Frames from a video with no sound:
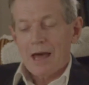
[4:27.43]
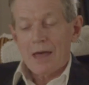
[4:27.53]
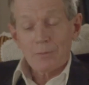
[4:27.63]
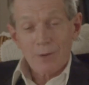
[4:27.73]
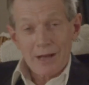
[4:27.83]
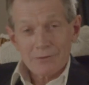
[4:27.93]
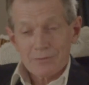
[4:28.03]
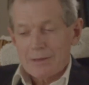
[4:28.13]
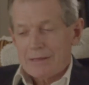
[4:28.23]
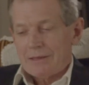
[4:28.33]
Otherwise,
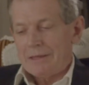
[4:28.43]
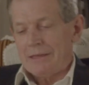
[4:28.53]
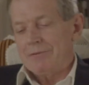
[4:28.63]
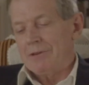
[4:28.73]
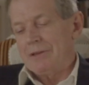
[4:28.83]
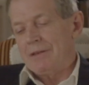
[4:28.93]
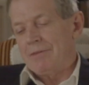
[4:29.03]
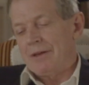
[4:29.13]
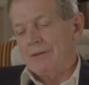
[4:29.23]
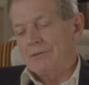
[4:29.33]
even in
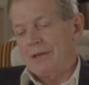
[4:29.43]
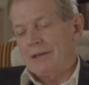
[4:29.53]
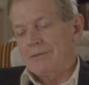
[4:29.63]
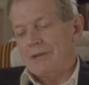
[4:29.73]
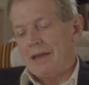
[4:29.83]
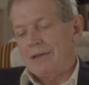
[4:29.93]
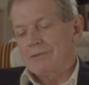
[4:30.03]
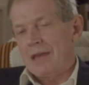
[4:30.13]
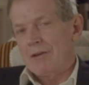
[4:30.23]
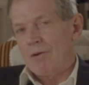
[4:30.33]
those early days
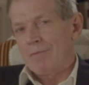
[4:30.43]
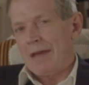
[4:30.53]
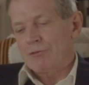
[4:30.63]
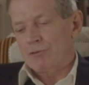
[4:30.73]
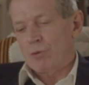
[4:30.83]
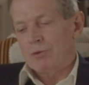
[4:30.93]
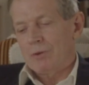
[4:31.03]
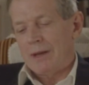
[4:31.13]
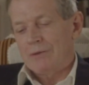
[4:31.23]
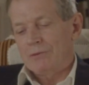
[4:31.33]
and on that short
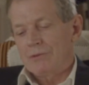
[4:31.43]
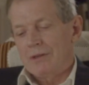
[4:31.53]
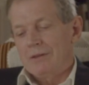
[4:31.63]
acquaintance,